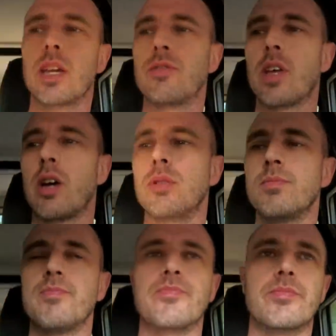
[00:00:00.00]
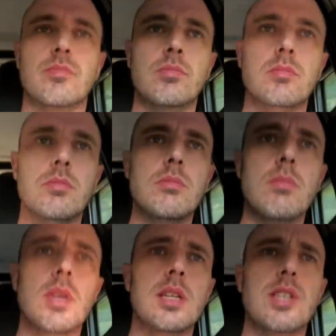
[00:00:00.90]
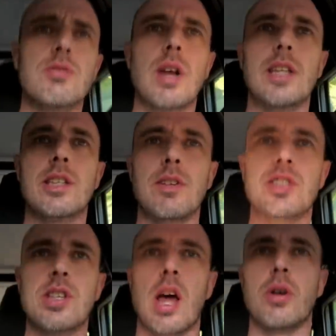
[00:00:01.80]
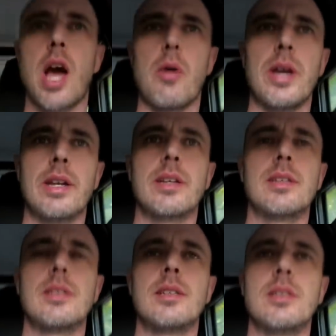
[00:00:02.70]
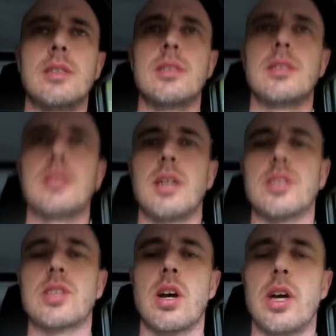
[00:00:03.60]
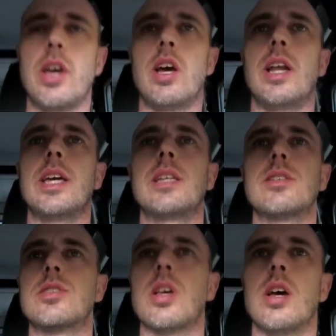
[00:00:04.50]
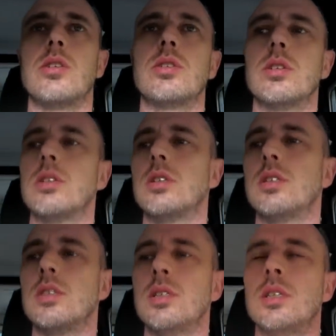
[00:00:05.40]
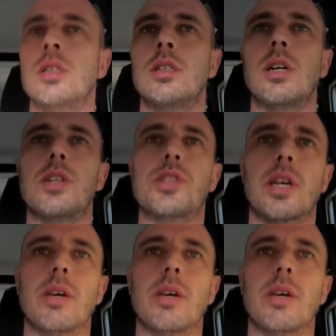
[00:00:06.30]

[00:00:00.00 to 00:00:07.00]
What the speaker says: though this is relatively slow going, I started early, so that should give